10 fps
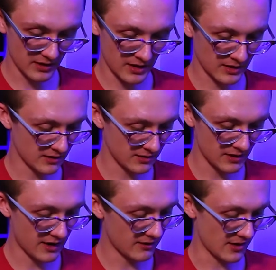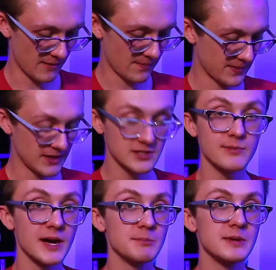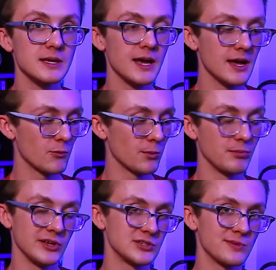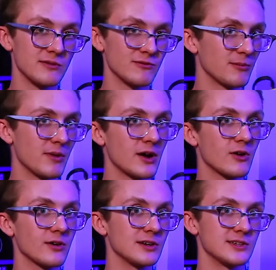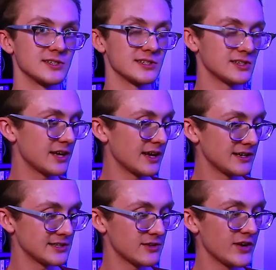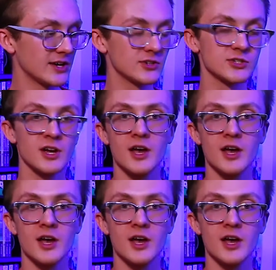and I don't know. This might be a replacement for my already existing NES Advantage,